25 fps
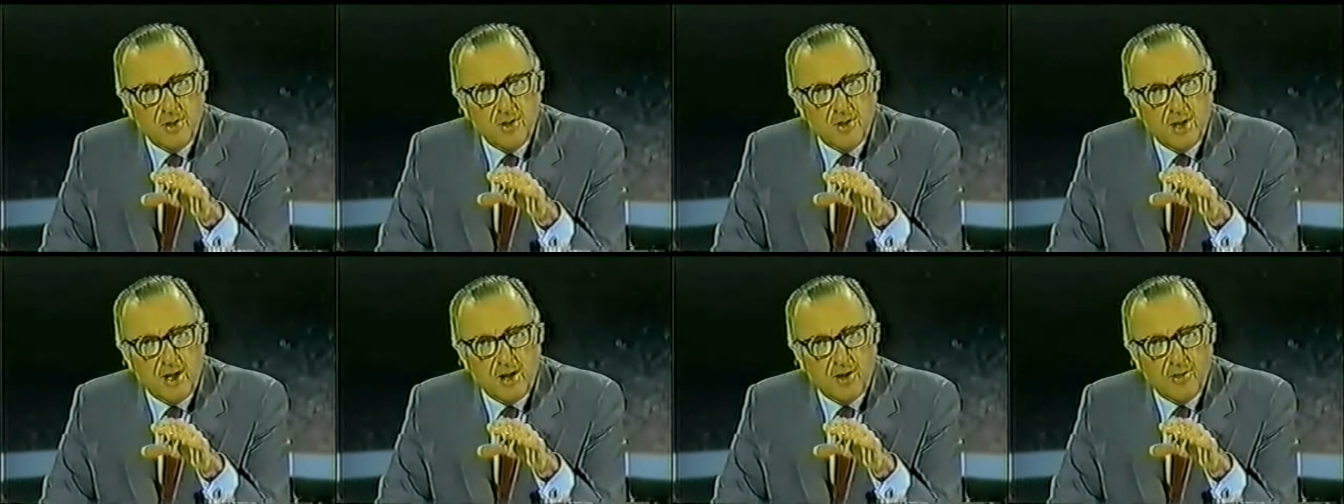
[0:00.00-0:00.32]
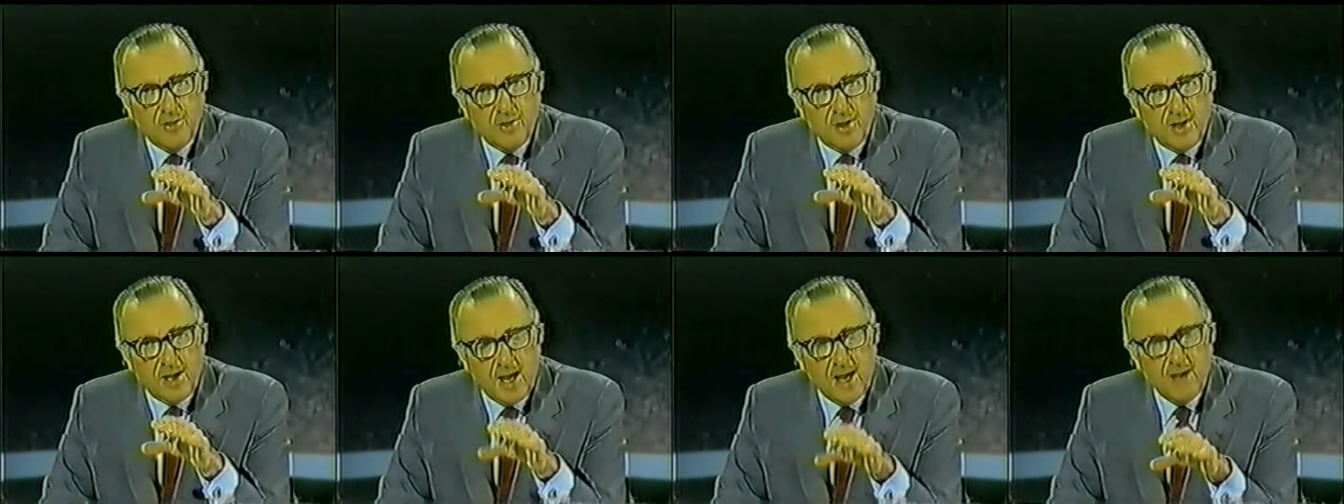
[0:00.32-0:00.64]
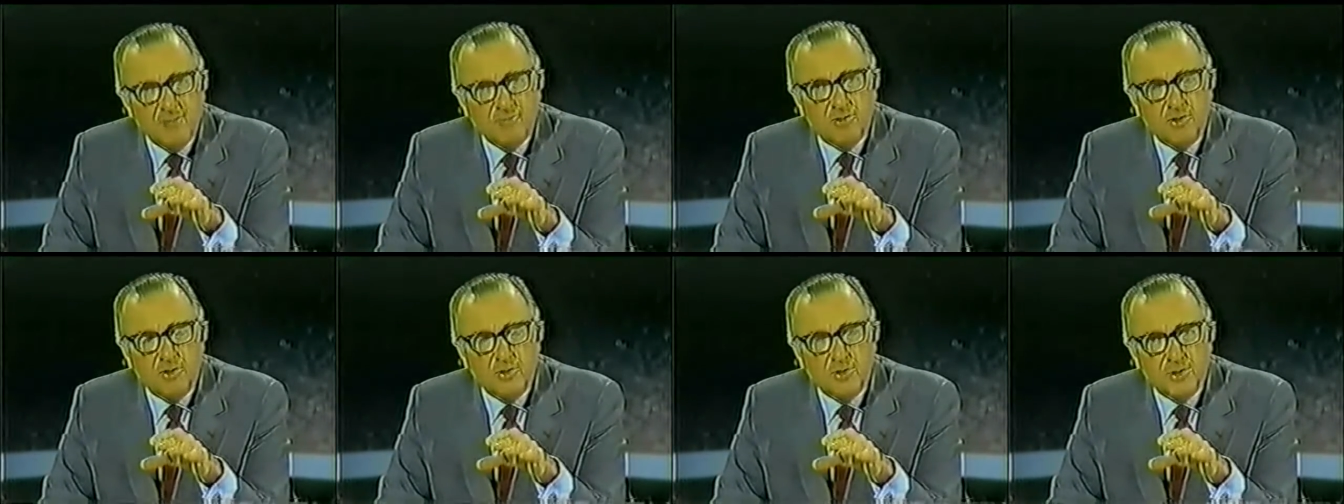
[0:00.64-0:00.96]
Now, they
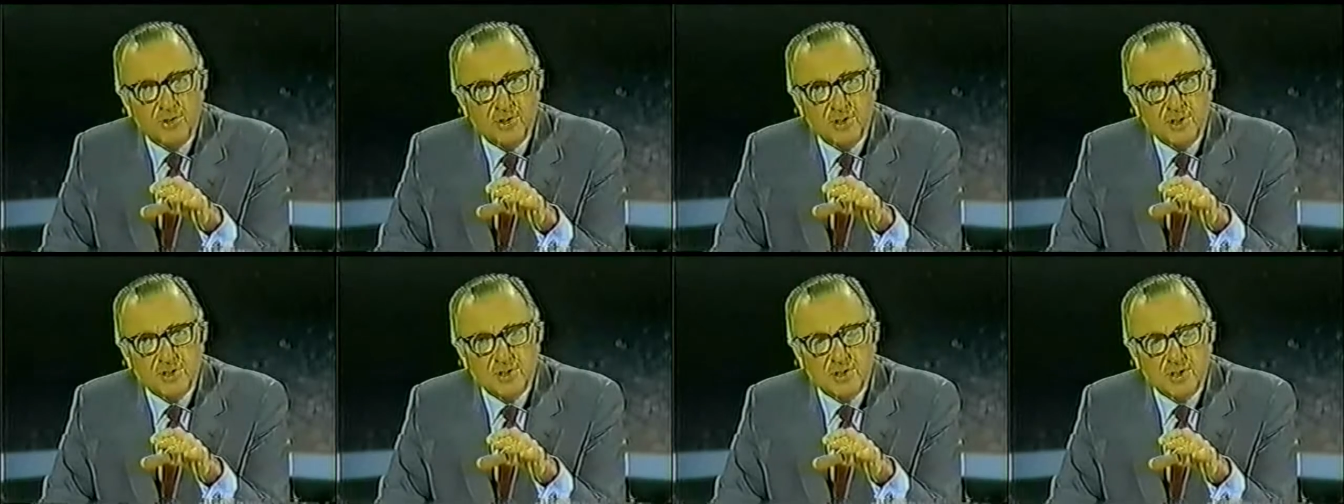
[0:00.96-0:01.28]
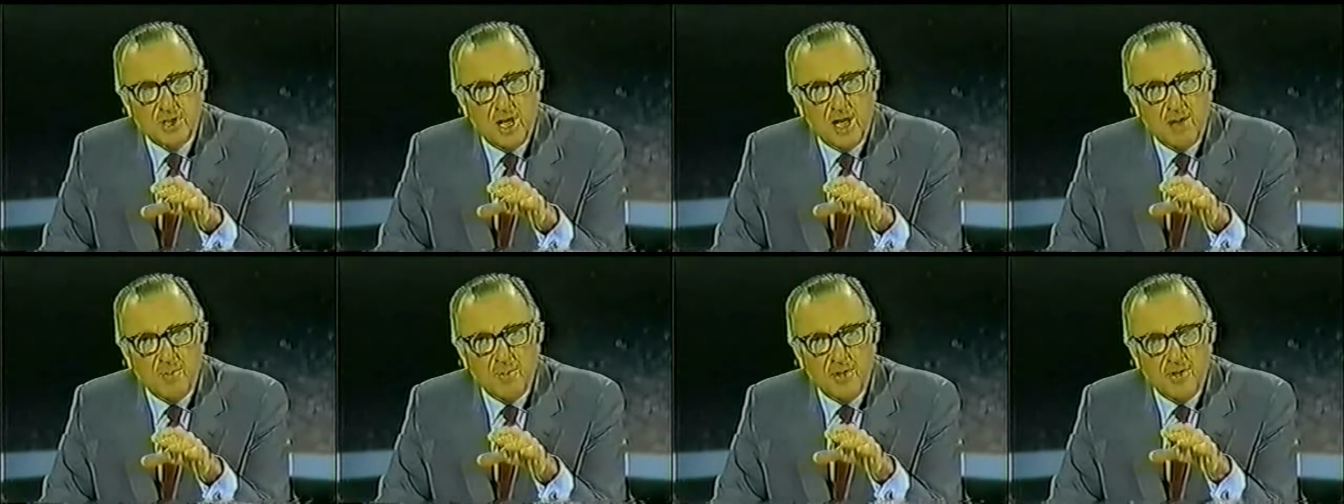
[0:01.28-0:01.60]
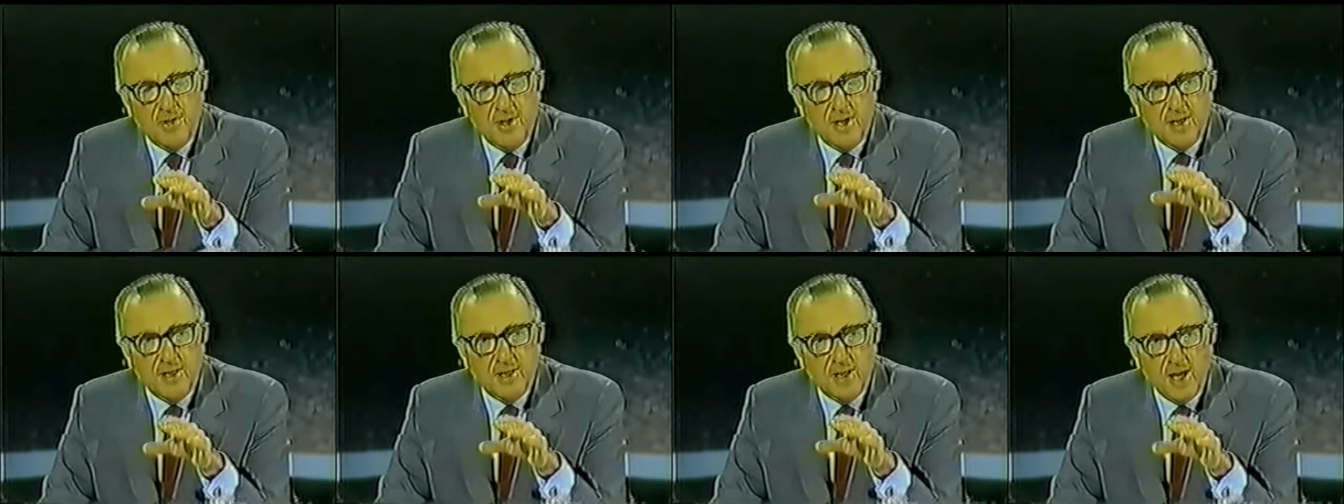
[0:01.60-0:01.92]
have to do it this time.
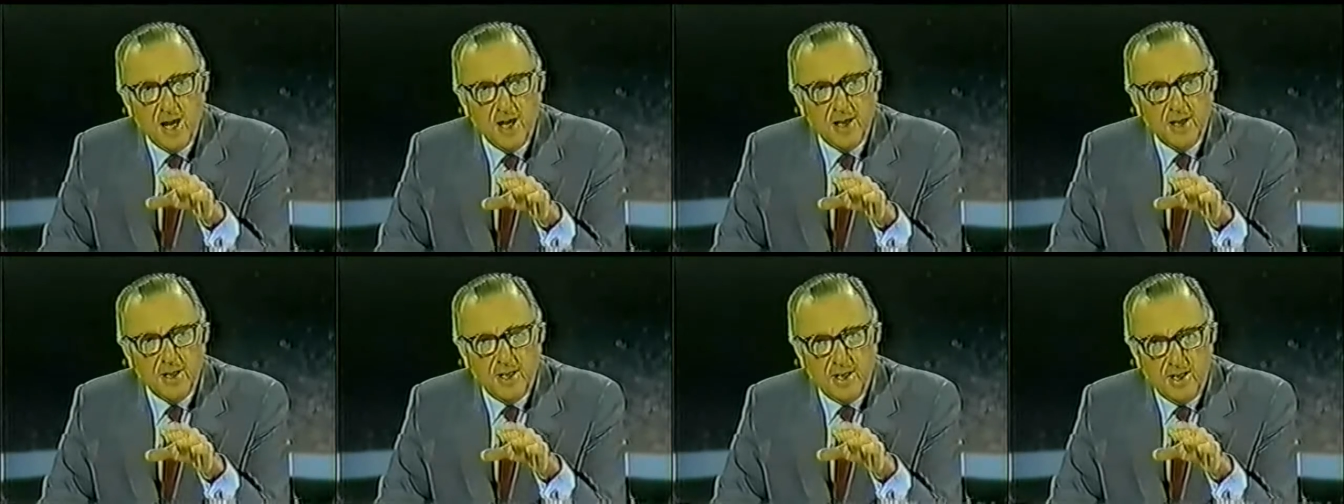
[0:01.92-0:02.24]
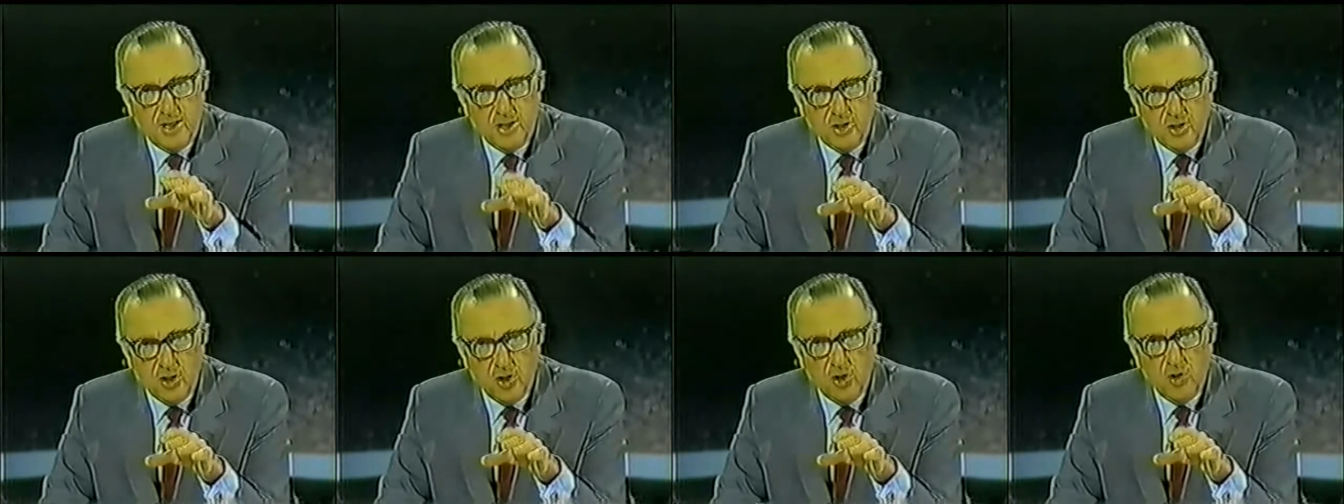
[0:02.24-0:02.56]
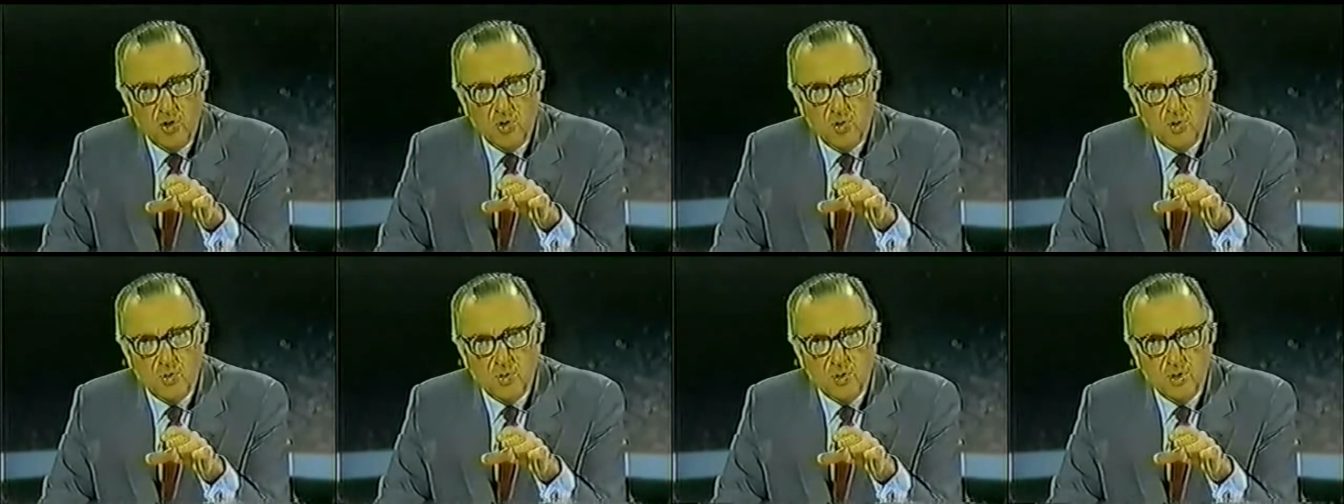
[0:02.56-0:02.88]
They got a
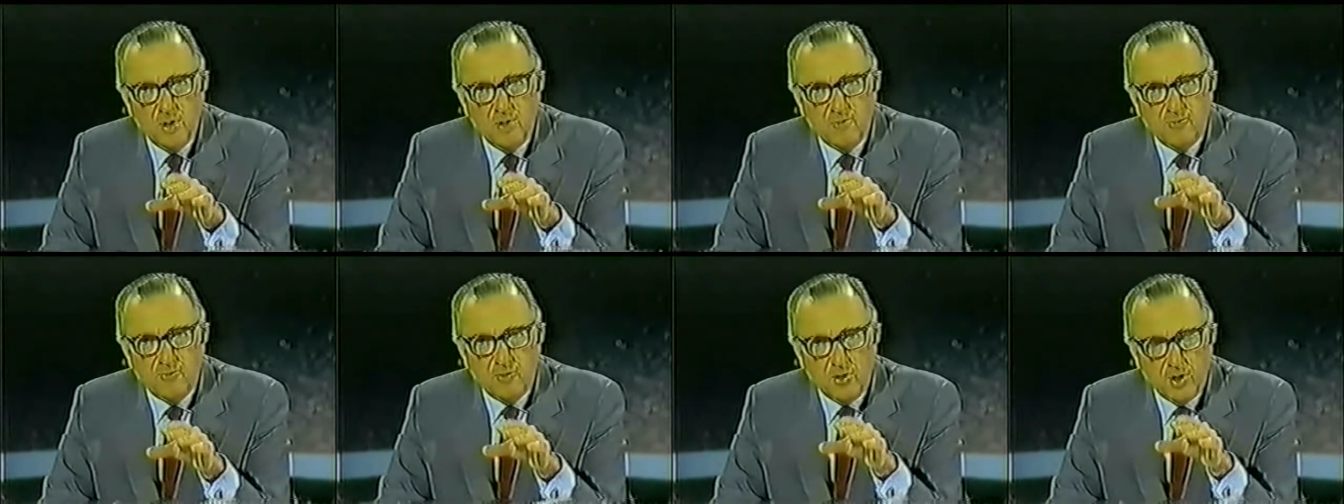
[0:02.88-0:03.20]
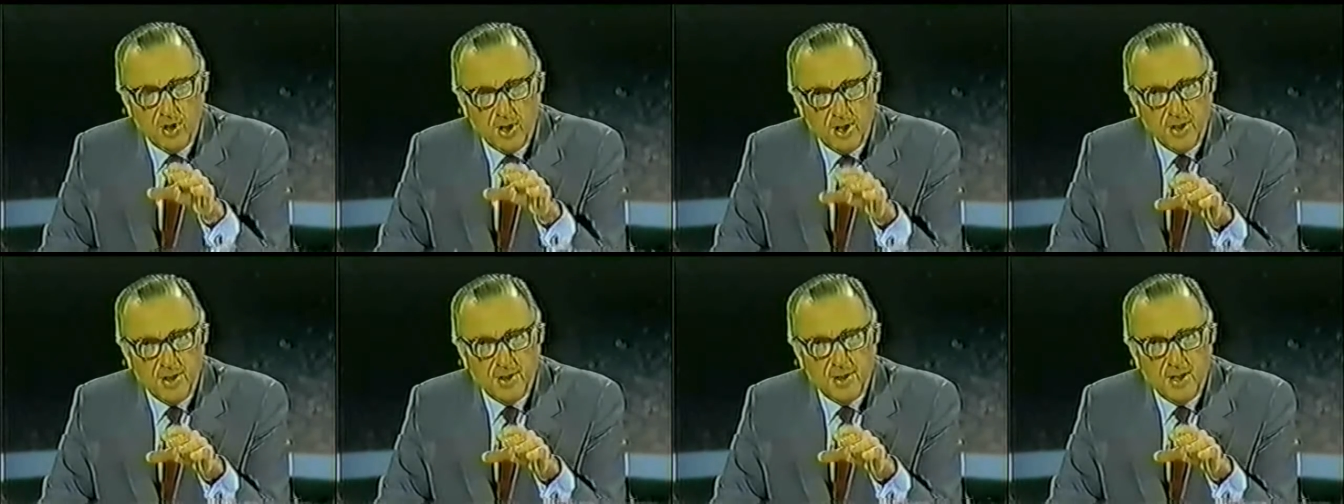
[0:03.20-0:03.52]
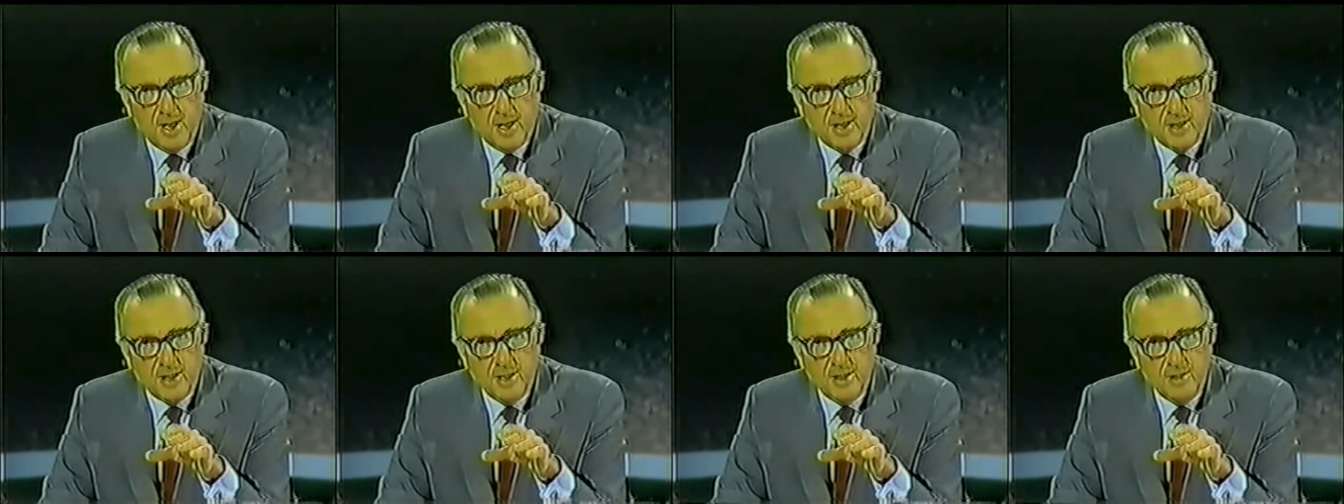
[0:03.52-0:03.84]
go for
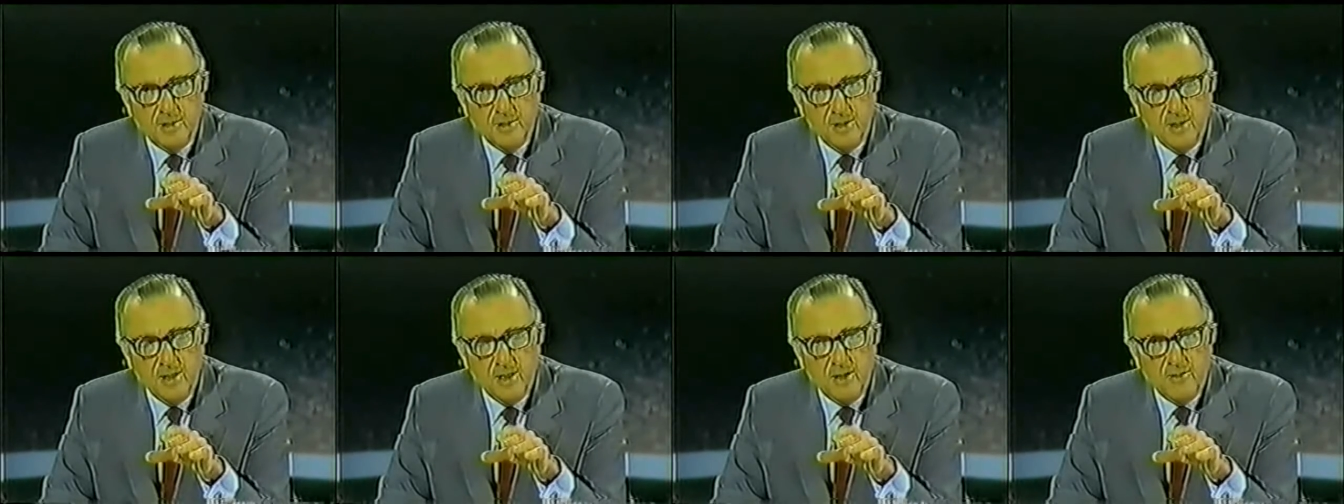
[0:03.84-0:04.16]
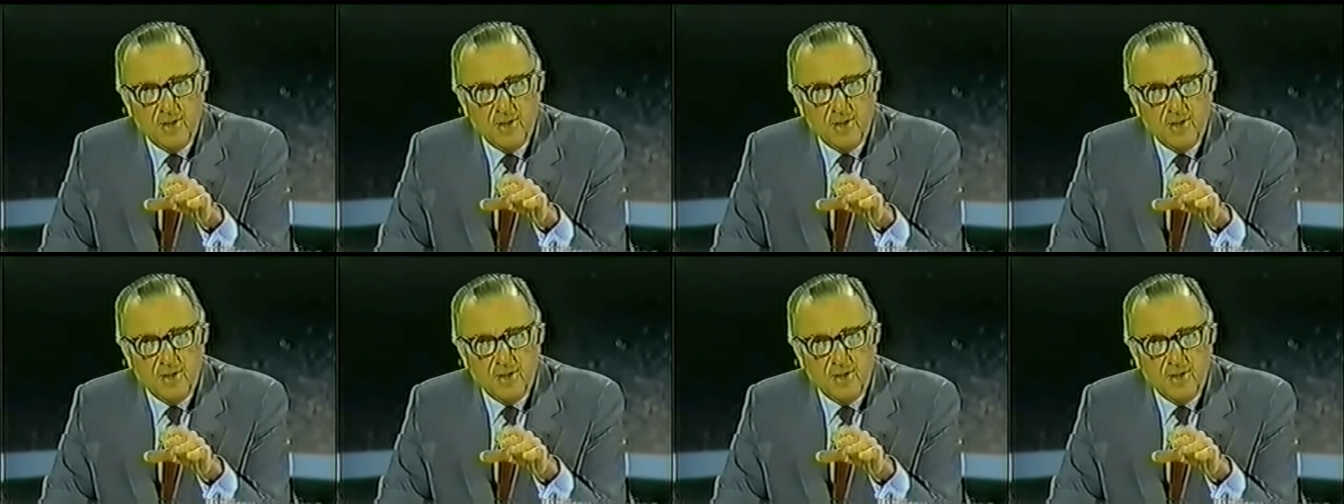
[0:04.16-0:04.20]
undocking.